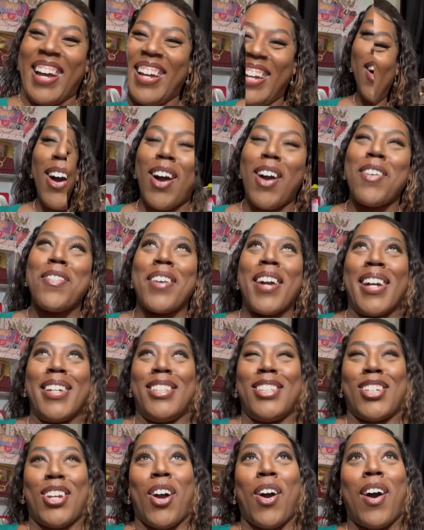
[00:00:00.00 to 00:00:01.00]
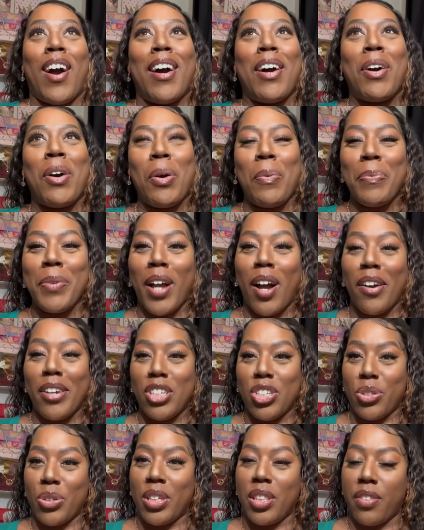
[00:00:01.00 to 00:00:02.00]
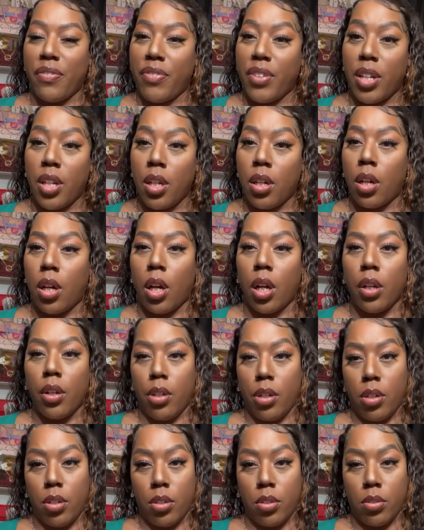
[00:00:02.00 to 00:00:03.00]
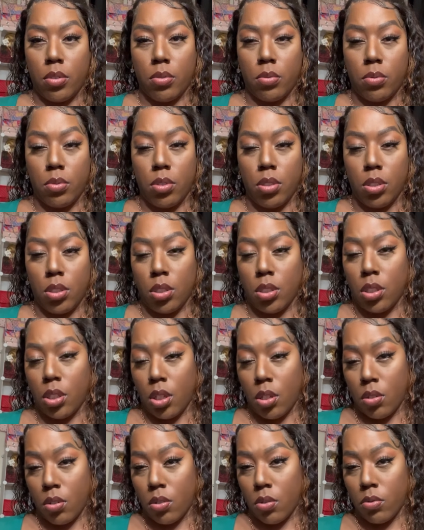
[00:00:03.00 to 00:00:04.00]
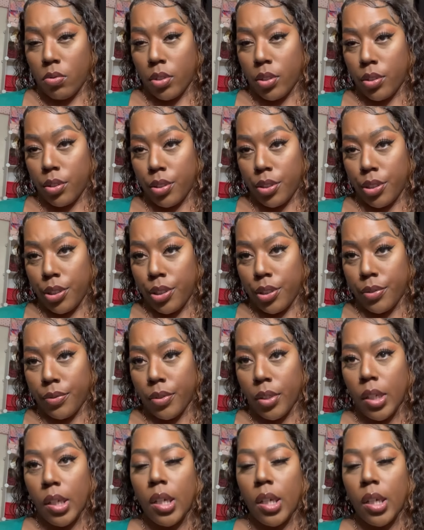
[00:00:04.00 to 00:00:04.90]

All right, y'all. I hope y'all enjoyed the video. I know it's long, honey.